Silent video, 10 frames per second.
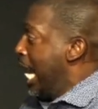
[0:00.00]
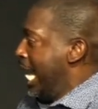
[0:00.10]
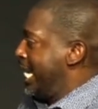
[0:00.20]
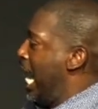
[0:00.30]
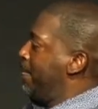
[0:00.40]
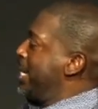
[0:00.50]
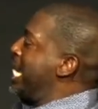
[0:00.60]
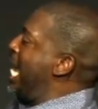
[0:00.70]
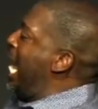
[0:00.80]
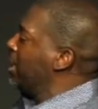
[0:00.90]
it got me
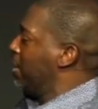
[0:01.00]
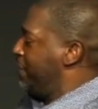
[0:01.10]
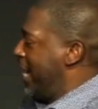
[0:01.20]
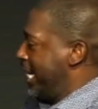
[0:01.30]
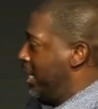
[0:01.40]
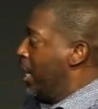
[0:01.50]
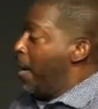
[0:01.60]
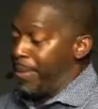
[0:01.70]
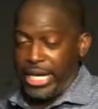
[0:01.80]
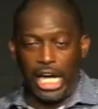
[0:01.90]
elevated
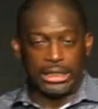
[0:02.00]
because